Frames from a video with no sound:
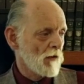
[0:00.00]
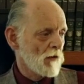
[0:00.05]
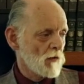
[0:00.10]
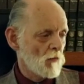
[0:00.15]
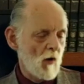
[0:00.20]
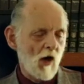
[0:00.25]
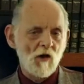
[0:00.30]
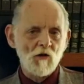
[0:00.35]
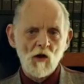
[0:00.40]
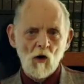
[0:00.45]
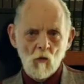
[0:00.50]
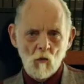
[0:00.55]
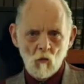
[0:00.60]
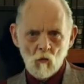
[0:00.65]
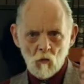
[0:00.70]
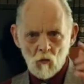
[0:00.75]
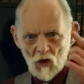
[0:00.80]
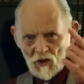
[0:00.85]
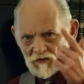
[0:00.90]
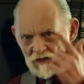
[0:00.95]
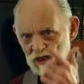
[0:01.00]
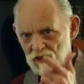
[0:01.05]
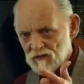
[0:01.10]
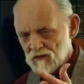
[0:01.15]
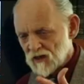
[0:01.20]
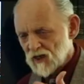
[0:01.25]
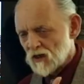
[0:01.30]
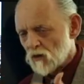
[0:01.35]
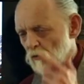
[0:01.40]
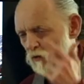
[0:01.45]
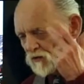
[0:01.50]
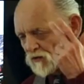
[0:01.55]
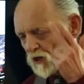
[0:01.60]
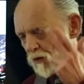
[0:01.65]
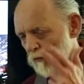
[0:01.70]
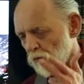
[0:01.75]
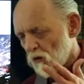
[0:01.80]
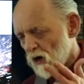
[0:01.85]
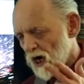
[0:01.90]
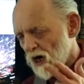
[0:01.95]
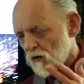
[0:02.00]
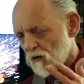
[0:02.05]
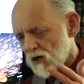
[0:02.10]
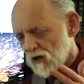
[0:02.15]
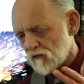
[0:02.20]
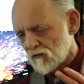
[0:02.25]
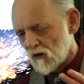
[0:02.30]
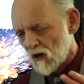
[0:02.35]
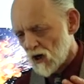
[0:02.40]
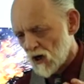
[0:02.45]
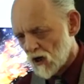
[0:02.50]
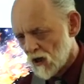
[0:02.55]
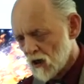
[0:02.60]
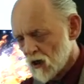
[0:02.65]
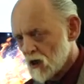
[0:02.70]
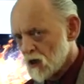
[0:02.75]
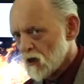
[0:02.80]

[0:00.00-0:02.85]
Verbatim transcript: You want to know what they think, what their priorities are,